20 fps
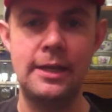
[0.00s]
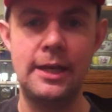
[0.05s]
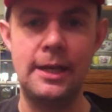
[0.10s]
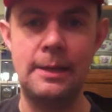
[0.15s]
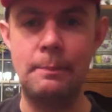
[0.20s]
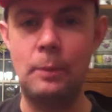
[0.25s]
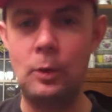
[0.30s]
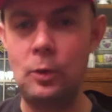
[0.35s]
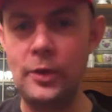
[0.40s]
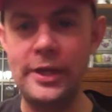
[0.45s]

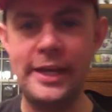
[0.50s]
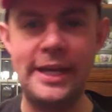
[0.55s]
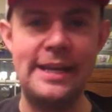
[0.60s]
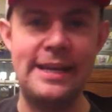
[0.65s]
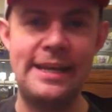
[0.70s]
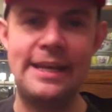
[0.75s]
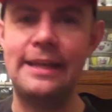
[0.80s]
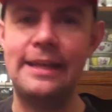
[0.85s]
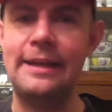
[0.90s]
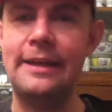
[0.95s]
and pulling
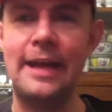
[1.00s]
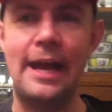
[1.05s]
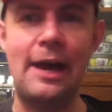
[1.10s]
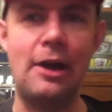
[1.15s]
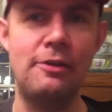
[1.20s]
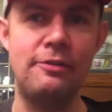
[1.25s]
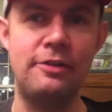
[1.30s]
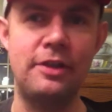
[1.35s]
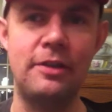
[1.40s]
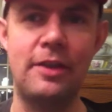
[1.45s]
it in and
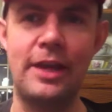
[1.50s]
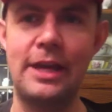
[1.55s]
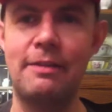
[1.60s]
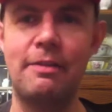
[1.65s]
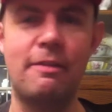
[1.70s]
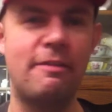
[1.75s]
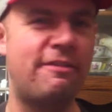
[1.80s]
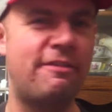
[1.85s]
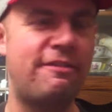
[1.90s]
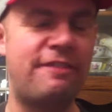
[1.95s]
out of it
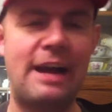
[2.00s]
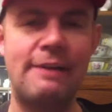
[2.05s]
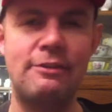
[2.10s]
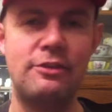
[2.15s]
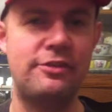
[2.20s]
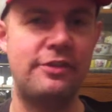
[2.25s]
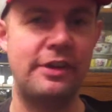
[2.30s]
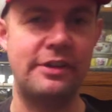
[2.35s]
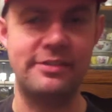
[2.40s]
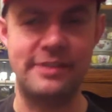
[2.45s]
like 5 or
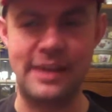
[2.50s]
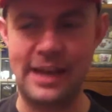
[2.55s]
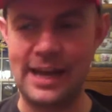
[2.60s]
6